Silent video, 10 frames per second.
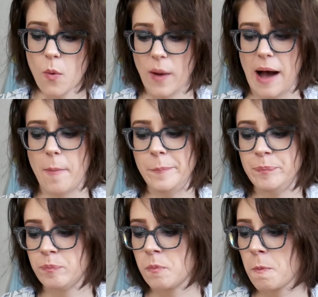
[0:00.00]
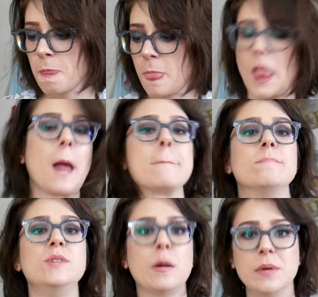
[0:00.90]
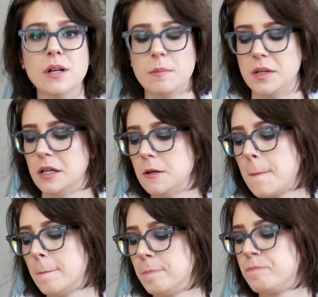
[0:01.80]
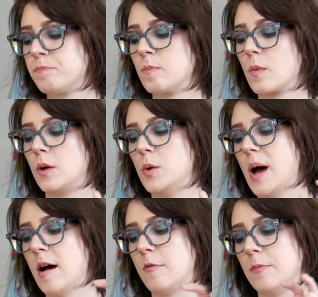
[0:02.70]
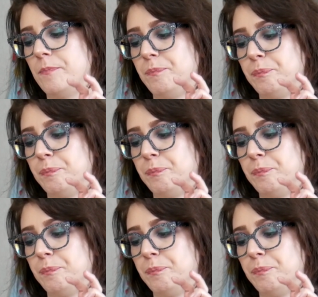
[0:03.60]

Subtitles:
Wow. Yummy cupcake. You have